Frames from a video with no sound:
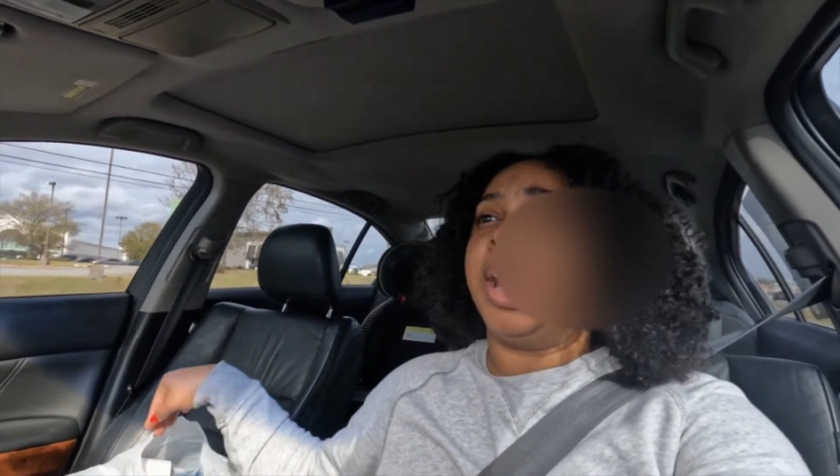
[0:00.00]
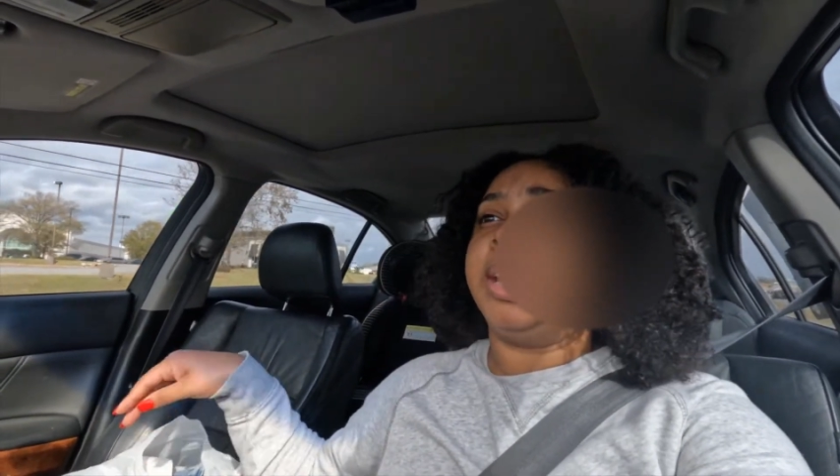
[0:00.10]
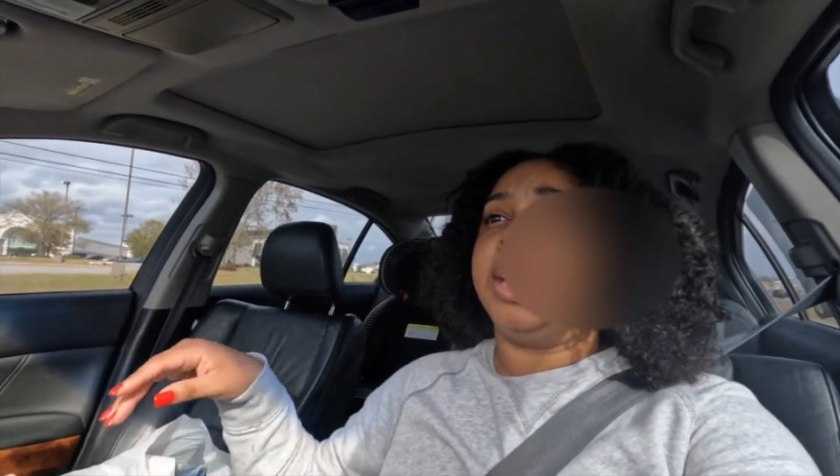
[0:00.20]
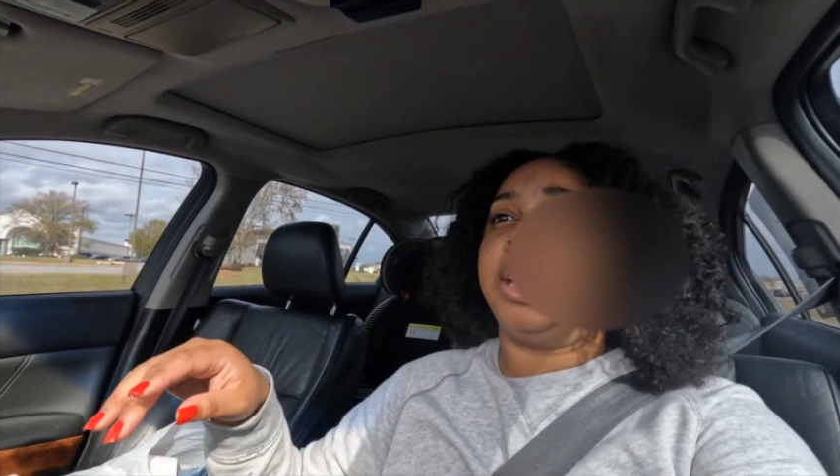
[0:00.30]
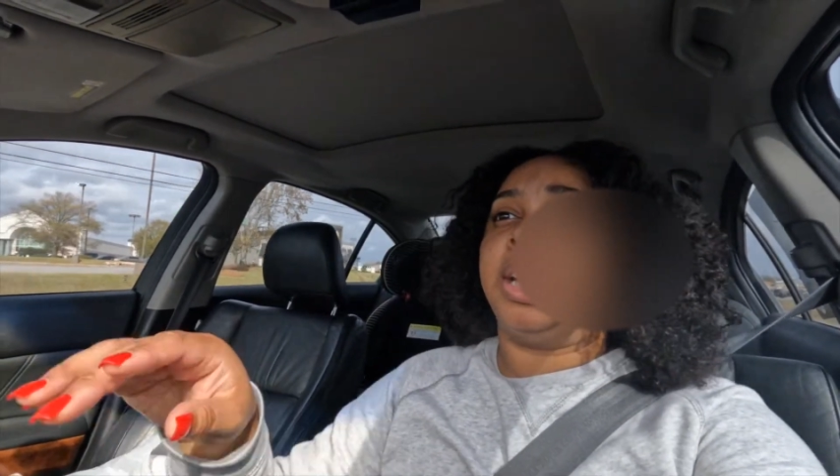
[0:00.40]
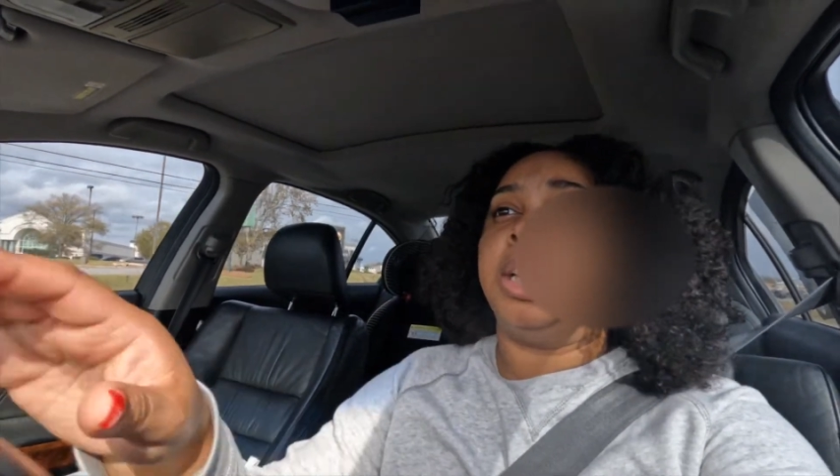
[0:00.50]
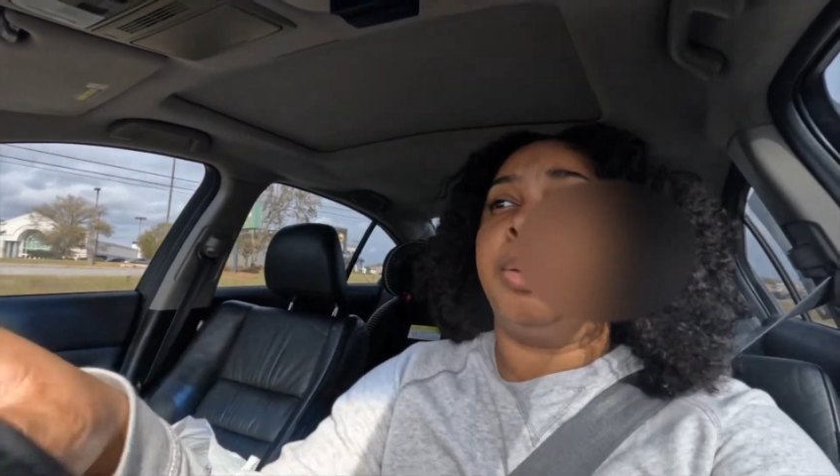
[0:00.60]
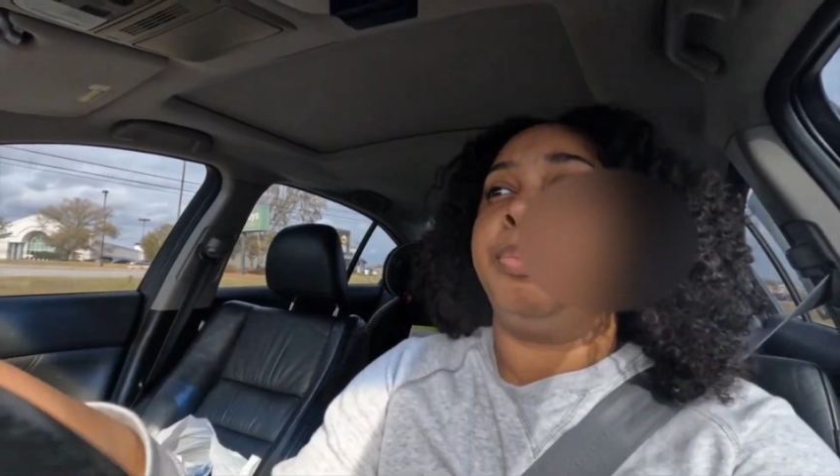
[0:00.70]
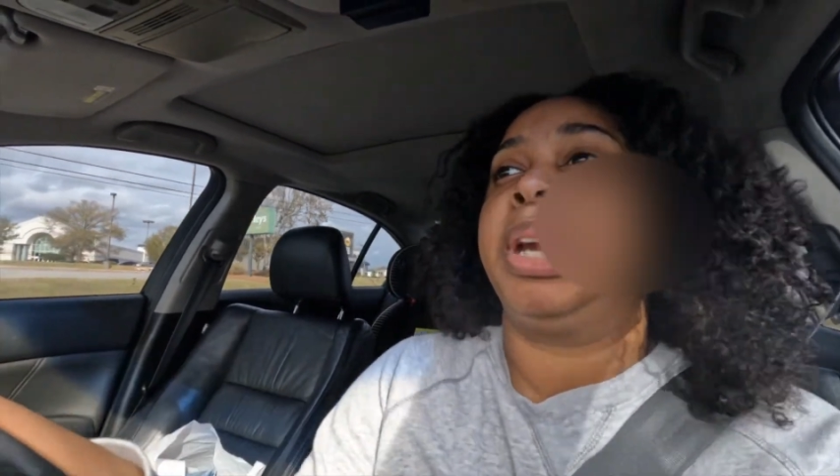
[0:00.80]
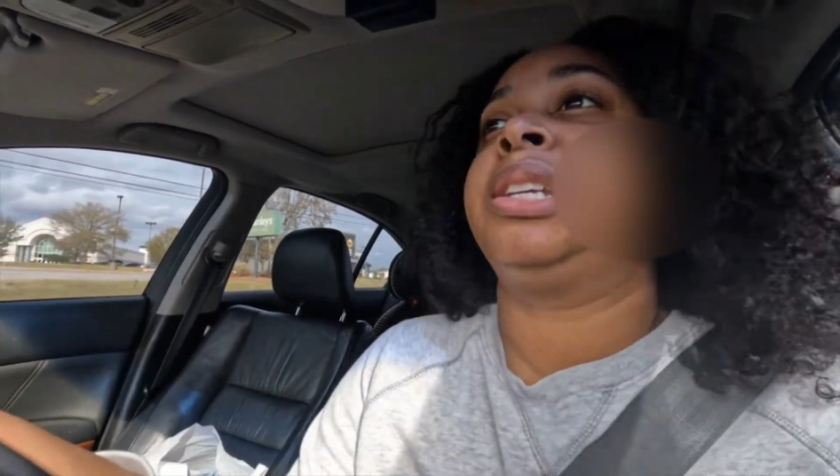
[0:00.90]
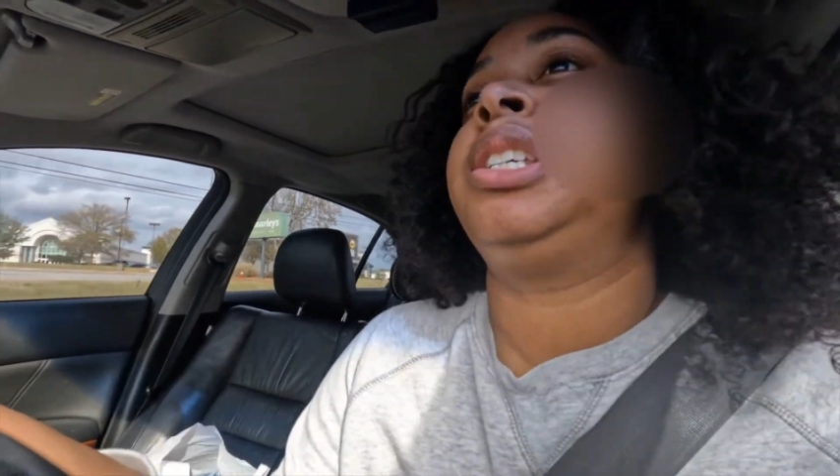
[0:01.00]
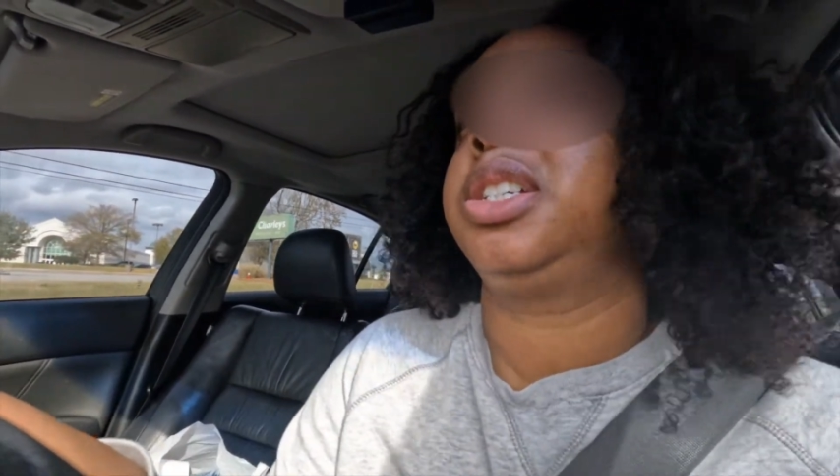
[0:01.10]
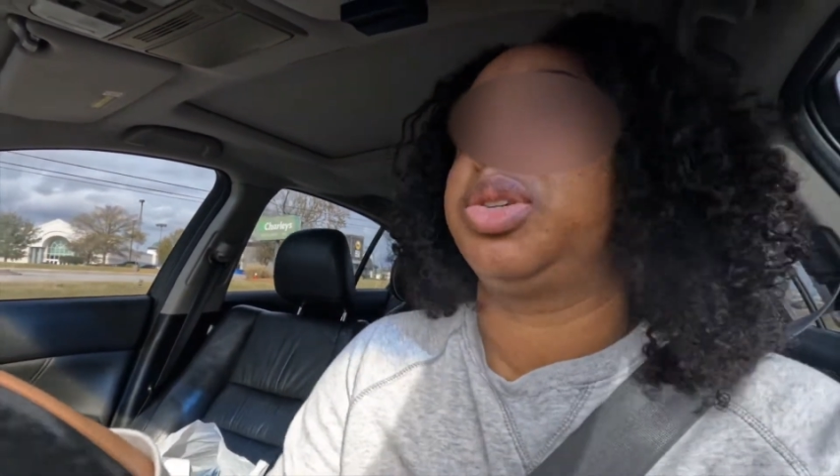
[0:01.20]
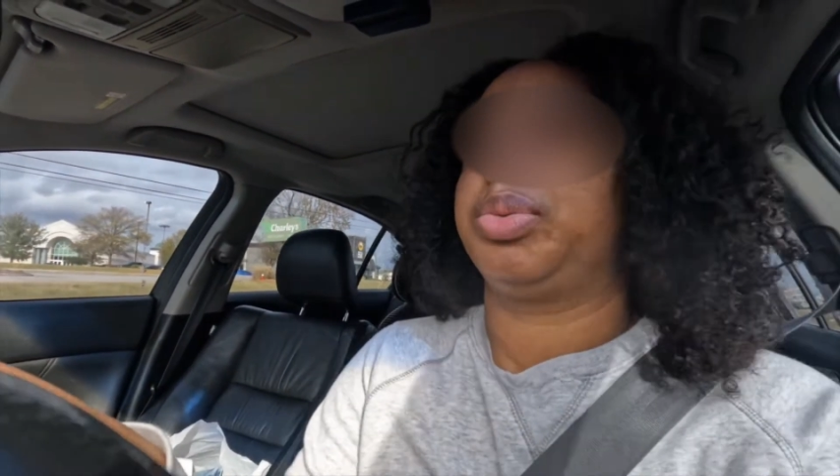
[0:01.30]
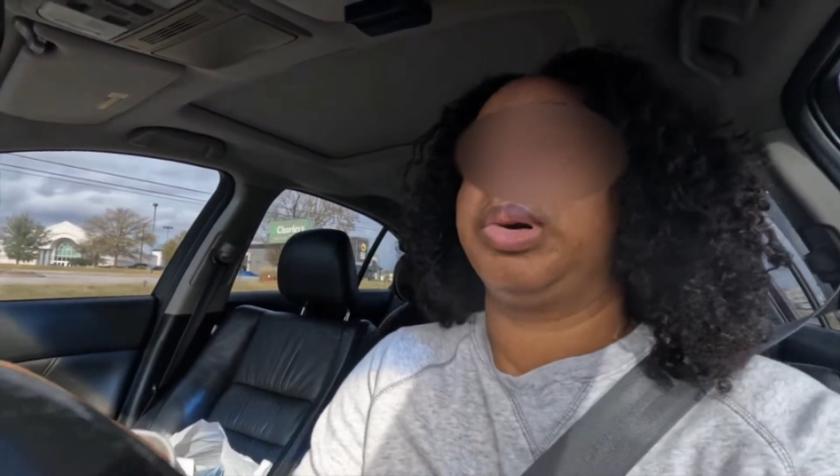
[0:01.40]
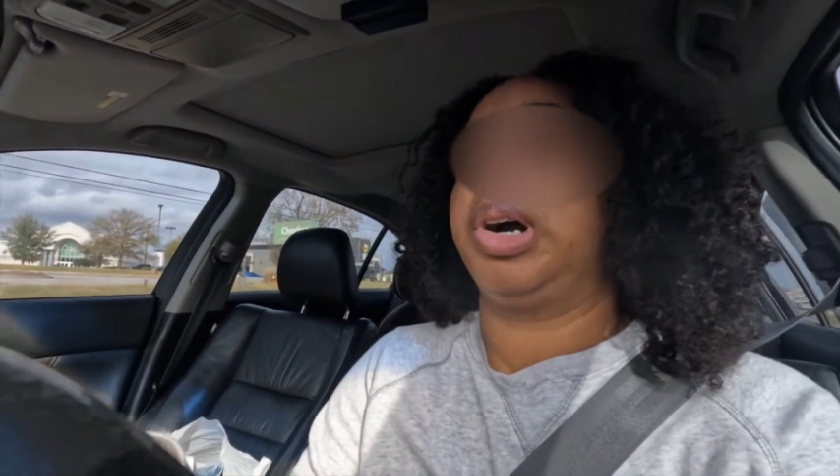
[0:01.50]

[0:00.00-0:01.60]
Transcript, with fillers: I need a passage to